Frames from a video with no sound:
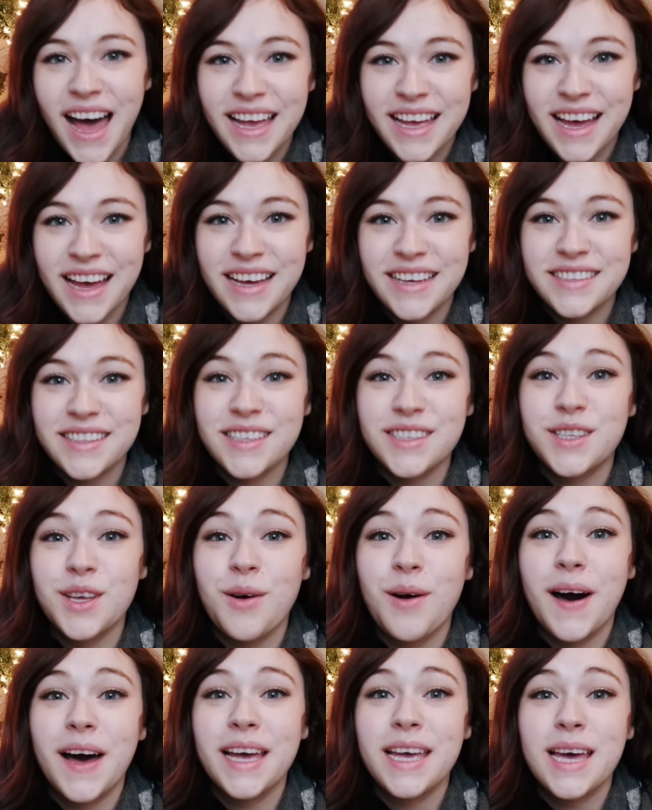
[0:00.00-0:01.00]
Hi guys,
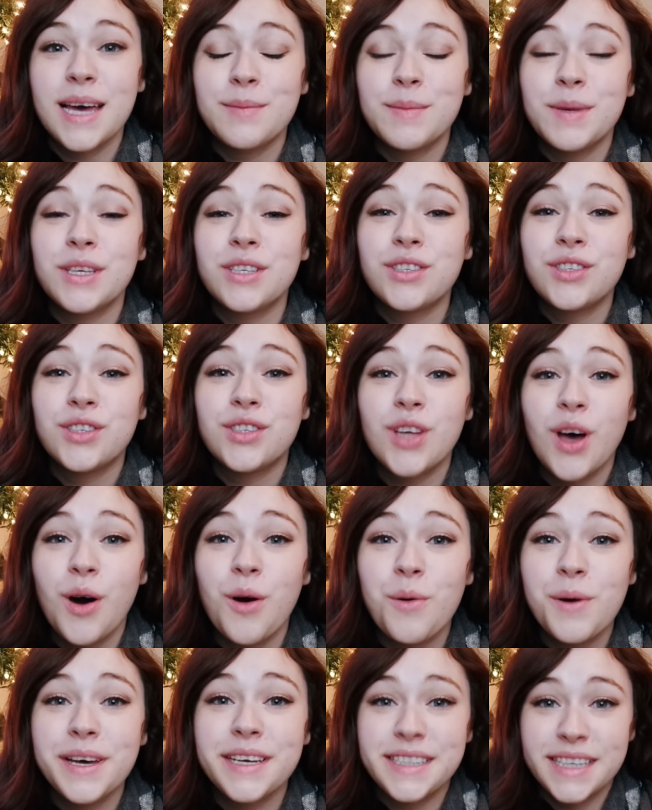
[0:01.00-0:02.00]
so I am
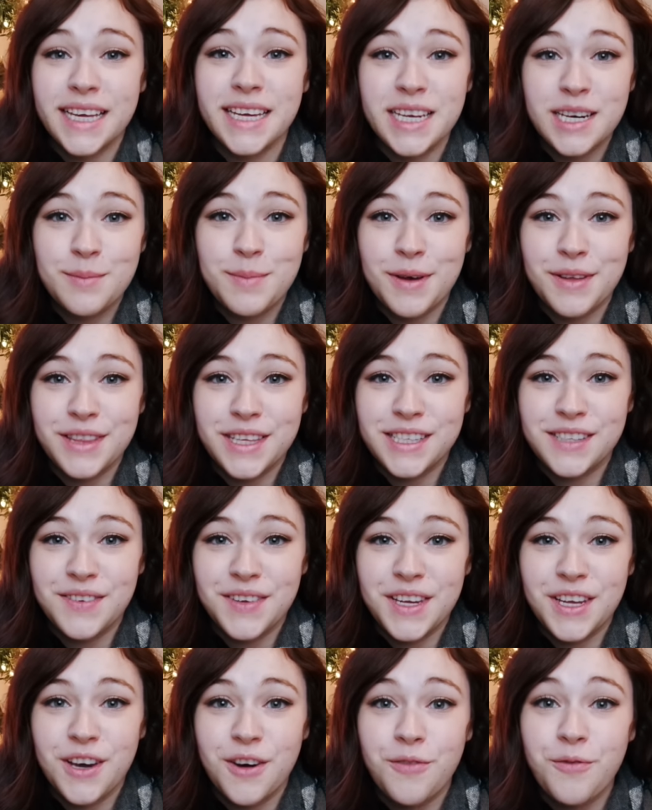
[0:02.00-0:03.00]
so excited about this
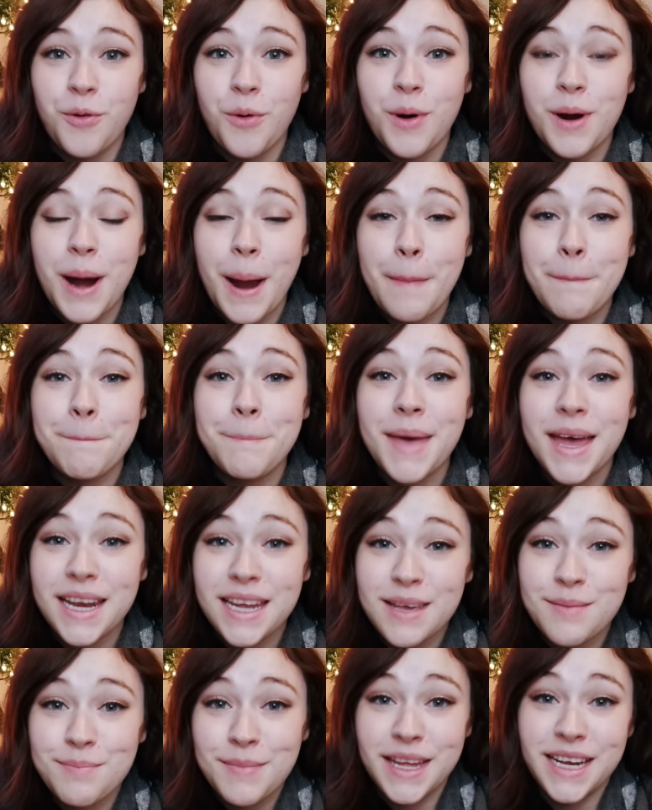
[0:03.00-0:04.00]
video for
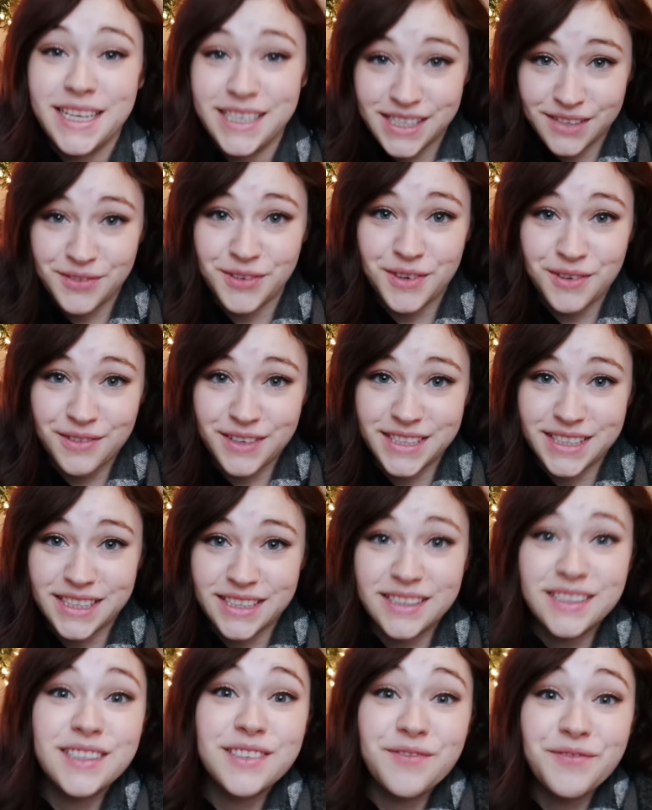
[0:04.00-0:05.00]
many, many different
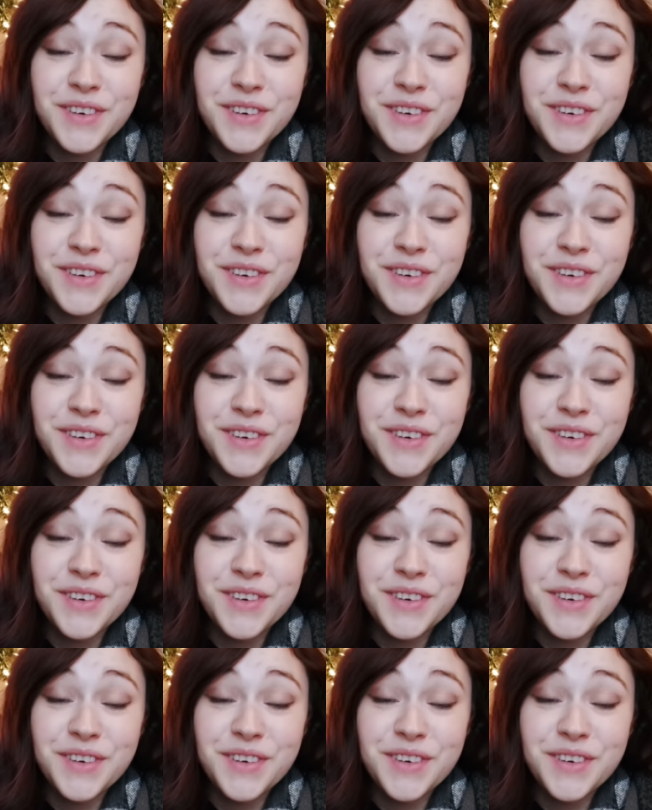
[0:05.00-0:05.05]
reasons.